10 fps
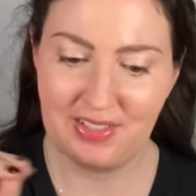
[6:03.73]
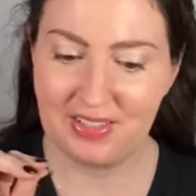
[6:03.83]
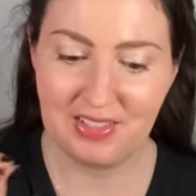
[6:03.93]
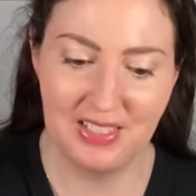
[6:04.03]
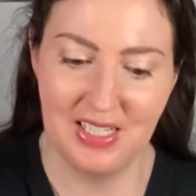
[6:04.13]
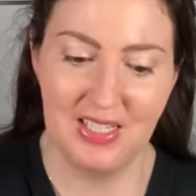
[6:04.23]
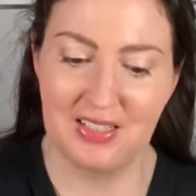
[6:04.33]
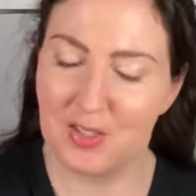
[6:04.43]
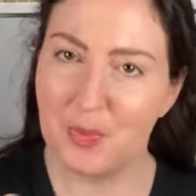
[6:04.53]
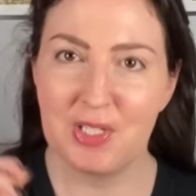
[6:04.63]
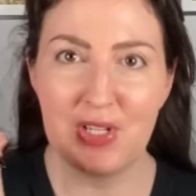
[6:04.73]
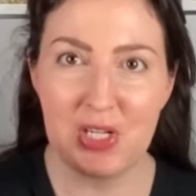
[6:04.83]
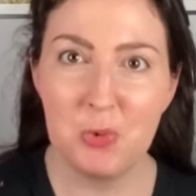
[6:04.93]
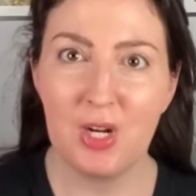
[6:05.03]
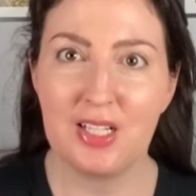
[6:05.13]
a little bit of a
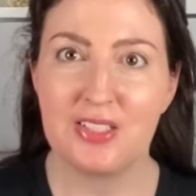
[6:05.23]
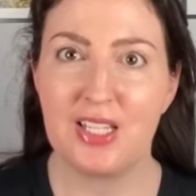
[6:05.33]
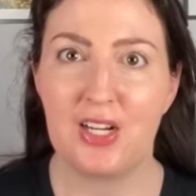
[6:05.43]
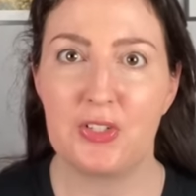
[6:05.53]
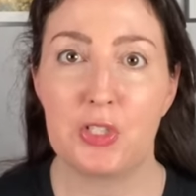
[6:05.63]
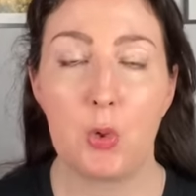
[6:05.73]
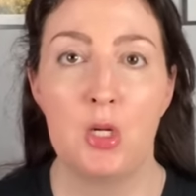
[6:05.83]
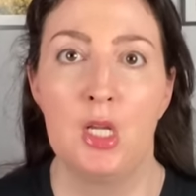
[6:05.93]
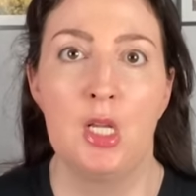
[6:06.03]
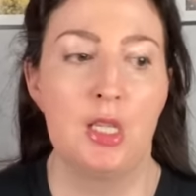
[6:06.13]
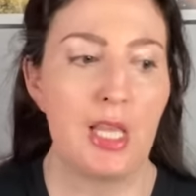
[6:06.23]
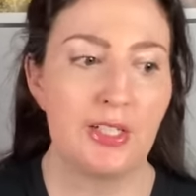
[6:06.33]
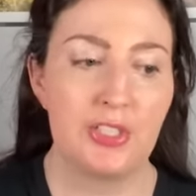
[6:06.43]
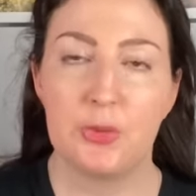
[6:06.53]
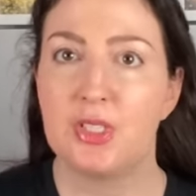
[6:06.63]
nuance there. So
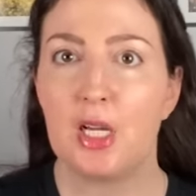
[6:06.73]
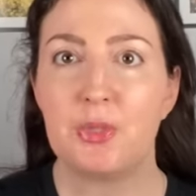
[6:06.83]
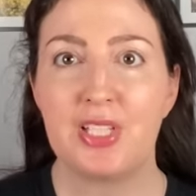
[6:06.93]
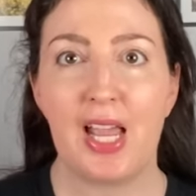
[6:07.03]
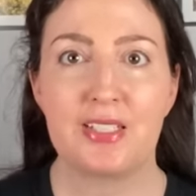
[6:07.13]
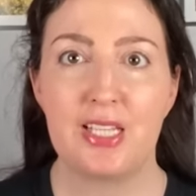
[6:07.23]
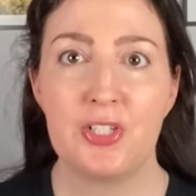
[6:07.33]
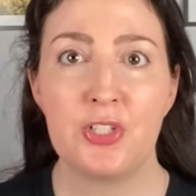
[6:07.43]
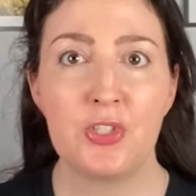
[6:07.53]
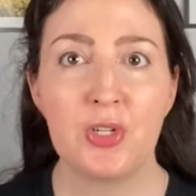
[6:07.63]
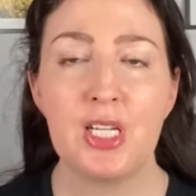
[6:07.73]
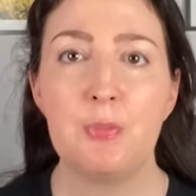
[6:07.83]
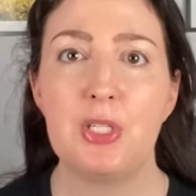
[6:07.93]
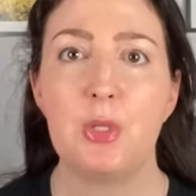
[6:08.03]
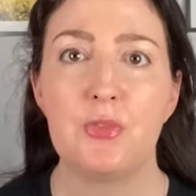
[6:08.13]
thanks to a double taxation treaty
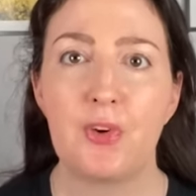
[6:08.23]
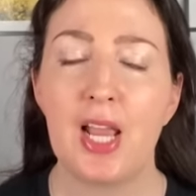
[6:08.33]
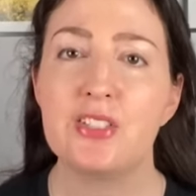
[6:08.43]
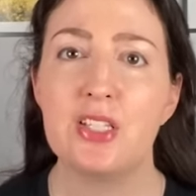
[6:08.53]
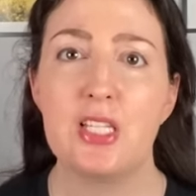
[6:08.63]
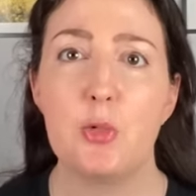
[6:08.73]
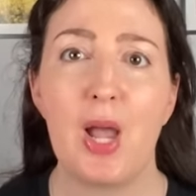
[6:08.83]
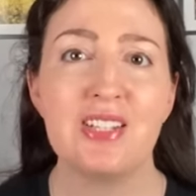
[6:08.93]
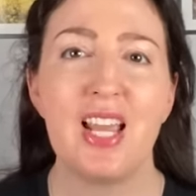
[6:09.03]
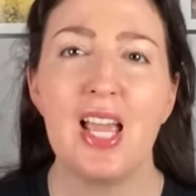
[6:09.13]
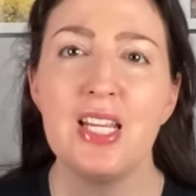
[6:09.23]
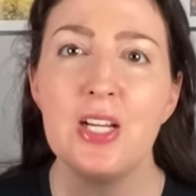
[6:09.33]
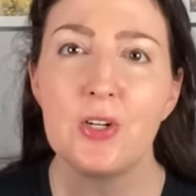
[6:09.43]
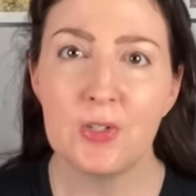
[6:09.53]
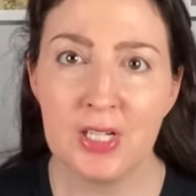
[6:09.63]
between France and the US,
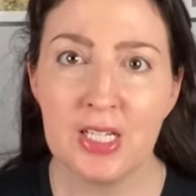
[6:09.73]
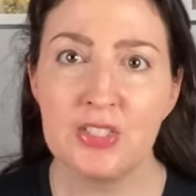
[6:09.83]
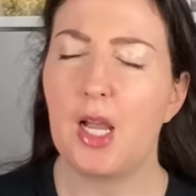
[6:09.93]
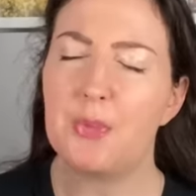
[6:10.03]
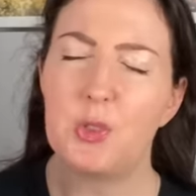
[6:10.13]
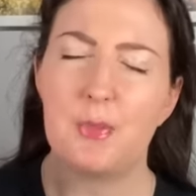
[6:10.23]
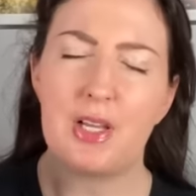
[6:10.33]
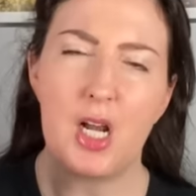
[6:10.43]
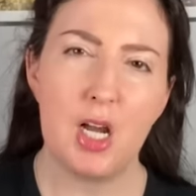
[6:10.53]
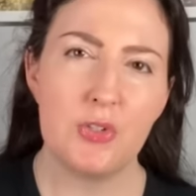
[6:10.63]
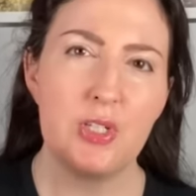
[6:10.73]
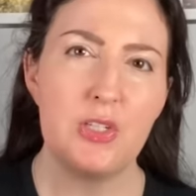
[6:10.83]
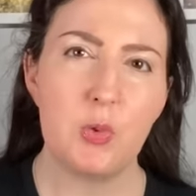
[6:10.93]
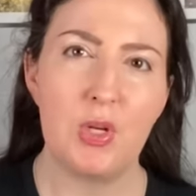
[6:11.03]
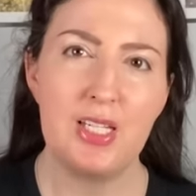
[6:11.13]
any earnings up to about
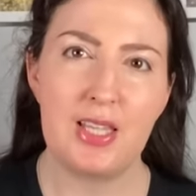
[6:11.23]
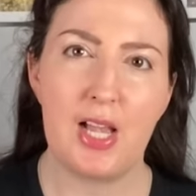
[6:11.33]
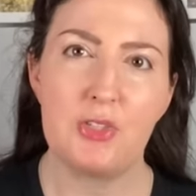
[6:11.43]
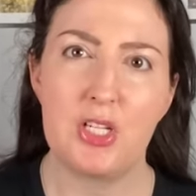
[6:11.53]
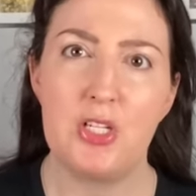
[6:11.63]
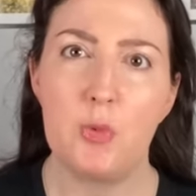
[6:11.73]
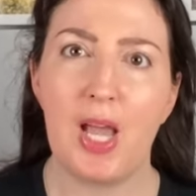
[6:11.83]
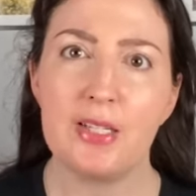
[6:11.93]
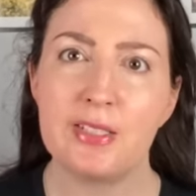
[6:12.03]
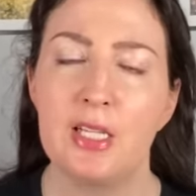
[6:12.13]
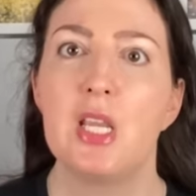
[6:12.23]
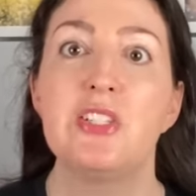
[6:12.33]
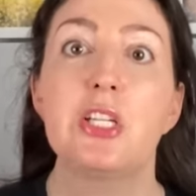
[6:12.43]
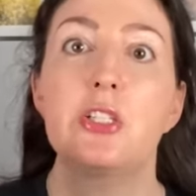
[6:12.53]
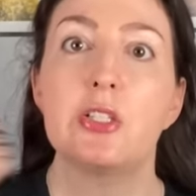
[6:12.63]
120,000 US
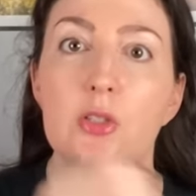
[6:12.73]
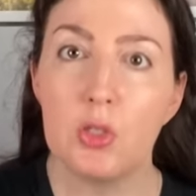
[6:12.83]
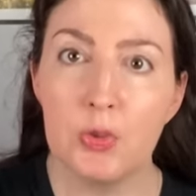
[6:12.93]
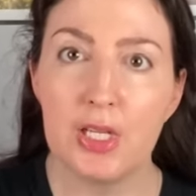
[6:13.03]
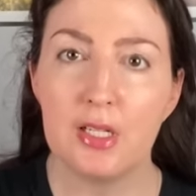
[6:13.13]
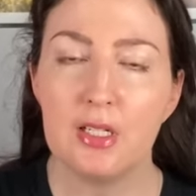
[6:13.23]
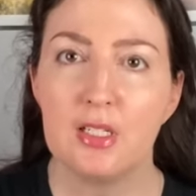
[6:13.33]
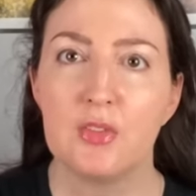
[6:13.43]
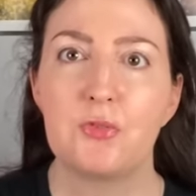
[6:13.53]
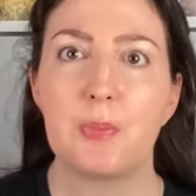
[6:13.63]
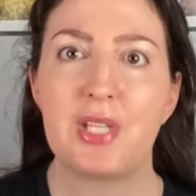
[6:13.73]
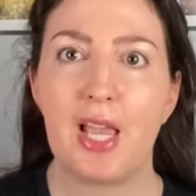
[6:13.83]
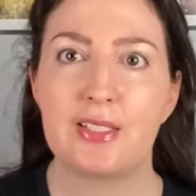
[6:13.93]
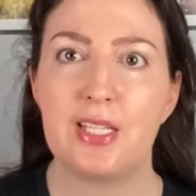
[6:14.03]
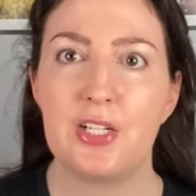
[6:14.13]
is excluded from
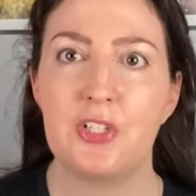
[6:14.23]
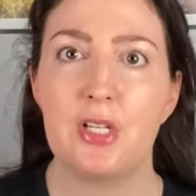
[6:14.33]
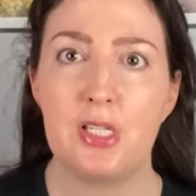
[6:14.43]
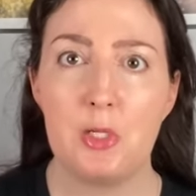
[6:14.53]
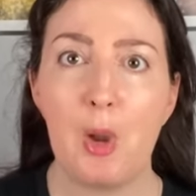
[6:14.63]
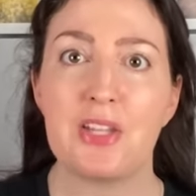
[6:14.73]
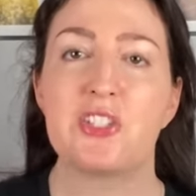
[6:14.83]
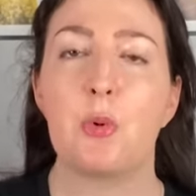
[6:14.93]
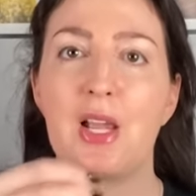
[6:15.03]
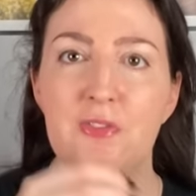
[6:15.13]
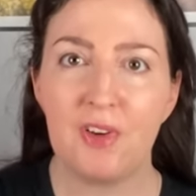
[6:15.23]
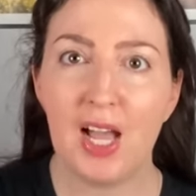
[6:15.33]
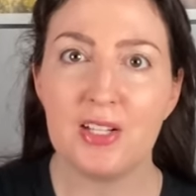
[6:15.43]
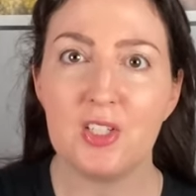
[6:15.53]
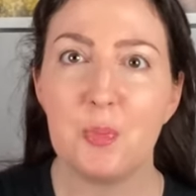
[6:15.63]
taxation in the US. So I
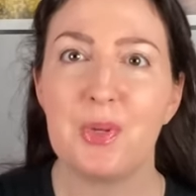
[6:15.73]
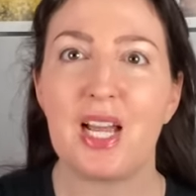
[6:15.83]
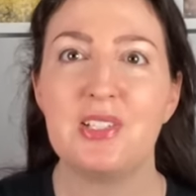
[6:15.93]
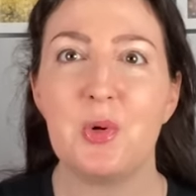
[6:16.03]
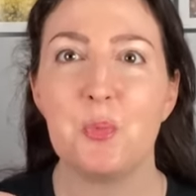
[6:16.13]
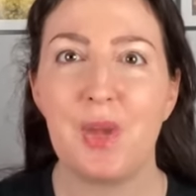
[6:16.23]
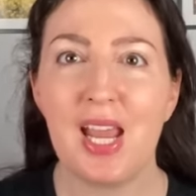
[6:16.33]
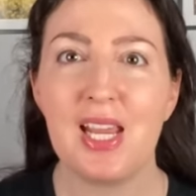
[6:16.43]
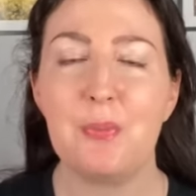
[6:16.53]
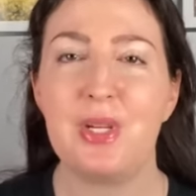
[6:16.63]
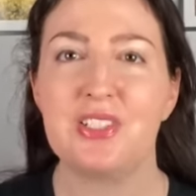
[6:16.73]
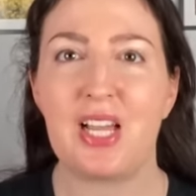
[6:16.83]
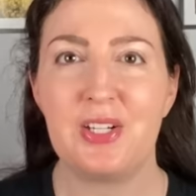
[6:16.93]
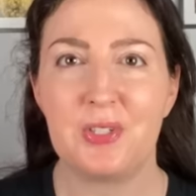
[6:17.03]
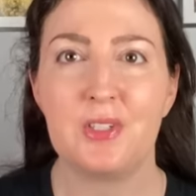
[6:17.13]
file, but I don't pay because
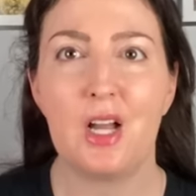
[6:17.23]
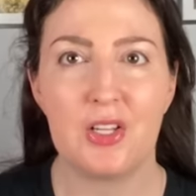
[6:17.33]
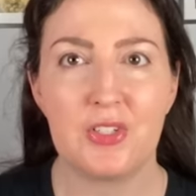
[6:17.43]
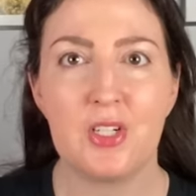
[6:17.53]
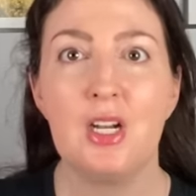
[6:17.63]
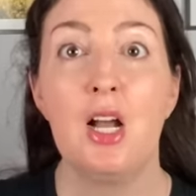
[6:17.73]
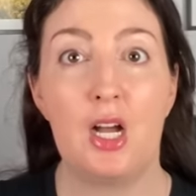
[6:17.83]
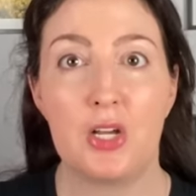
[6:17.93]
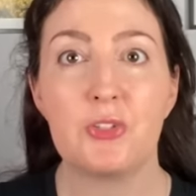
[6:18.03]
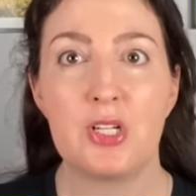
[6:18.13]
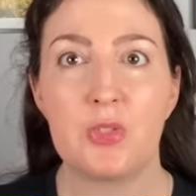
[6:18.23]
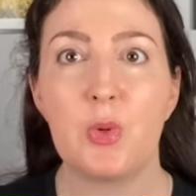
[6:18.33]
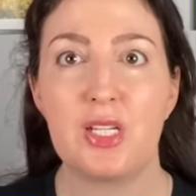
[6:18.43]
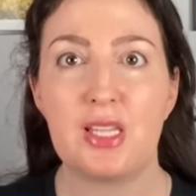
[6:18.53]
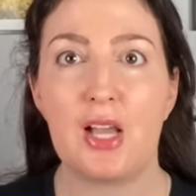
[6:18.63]
I earn under
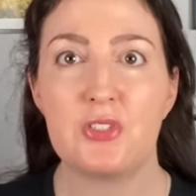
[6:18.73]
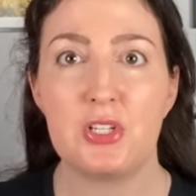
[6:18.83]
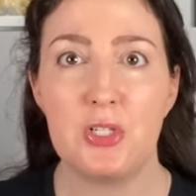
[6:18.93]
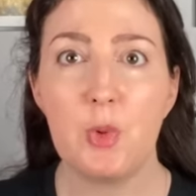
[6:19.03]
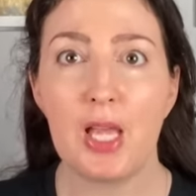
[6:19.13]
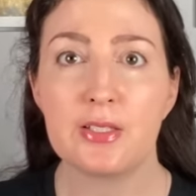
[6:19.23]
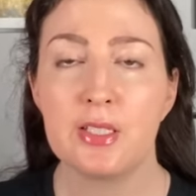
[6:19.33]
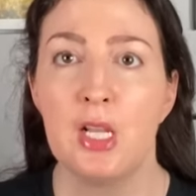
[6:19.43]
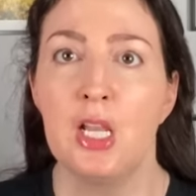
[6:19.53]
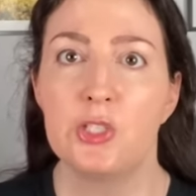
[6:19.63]
120,000 US.